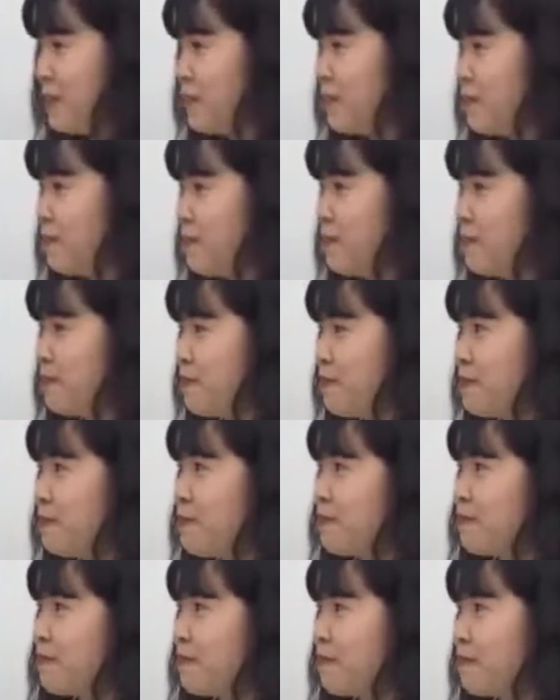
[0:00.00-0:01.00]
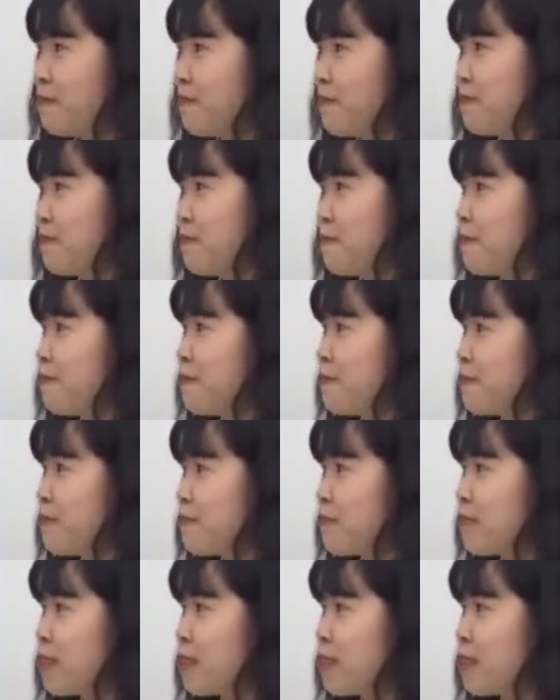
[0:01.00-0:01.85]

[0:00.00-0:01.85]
(no one is talking)